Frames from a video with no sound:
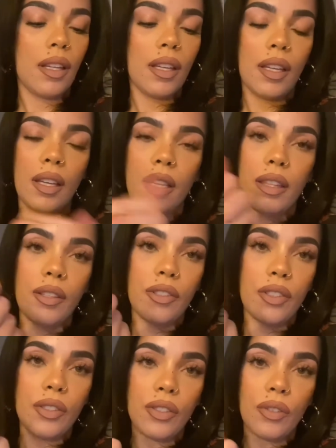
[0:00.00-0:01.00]
and they're
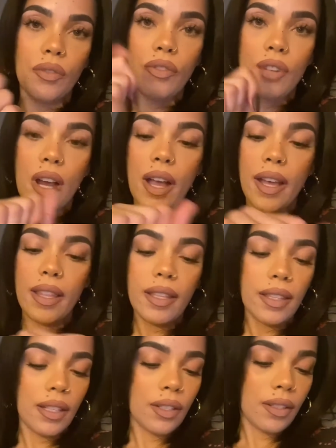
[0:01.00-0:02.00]
just so dry that
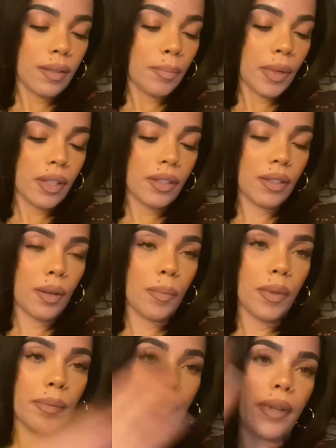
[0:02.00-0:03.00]
they just bust
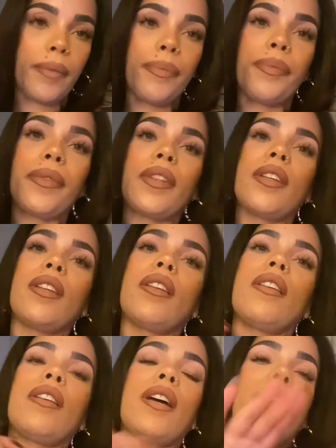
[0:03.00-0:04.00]
open. But
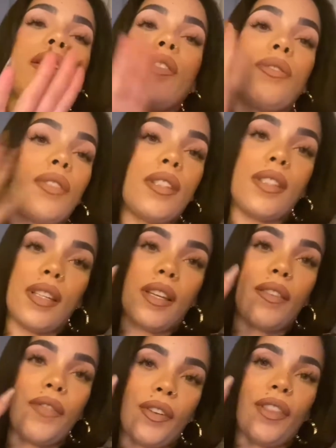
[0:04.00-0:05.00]
I didn't use this
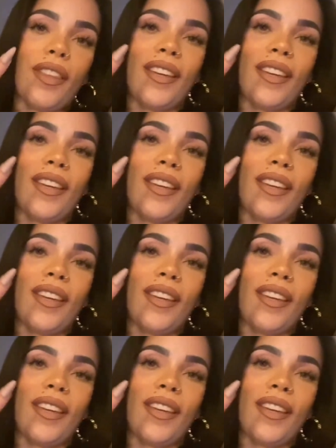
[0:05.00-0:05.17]
hand for the,